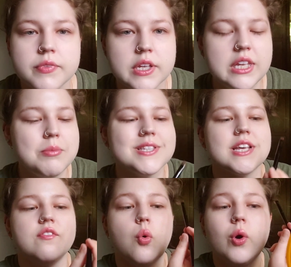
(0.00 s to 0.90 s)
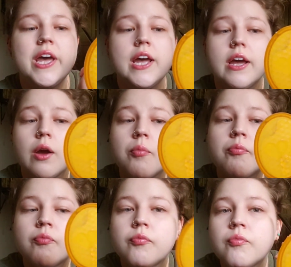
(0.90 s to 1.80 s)
give myself a wing
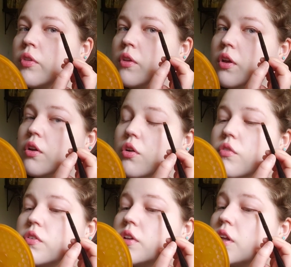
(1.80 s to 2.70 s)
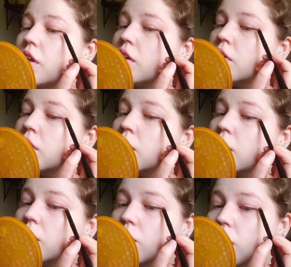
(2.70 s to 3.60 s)
and hopefully
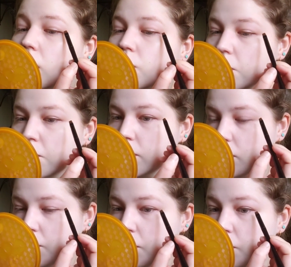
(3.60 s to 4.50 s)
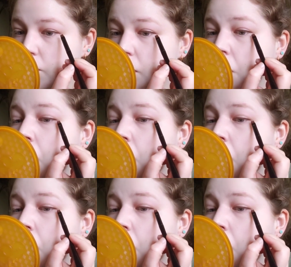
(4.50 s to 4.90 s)
you guys will be able to see what I'm doing